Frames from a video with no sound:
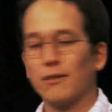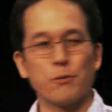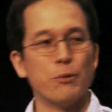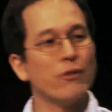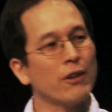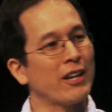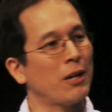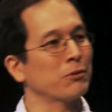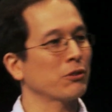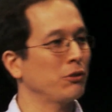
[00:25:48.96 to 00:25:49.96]
Remove all that
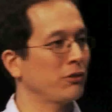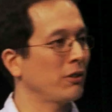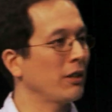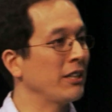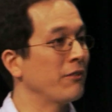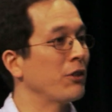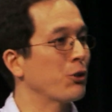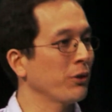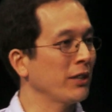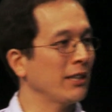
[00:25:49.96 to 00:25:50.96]
obstacles
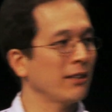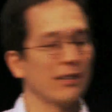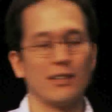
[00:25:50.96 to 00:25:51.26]
individually,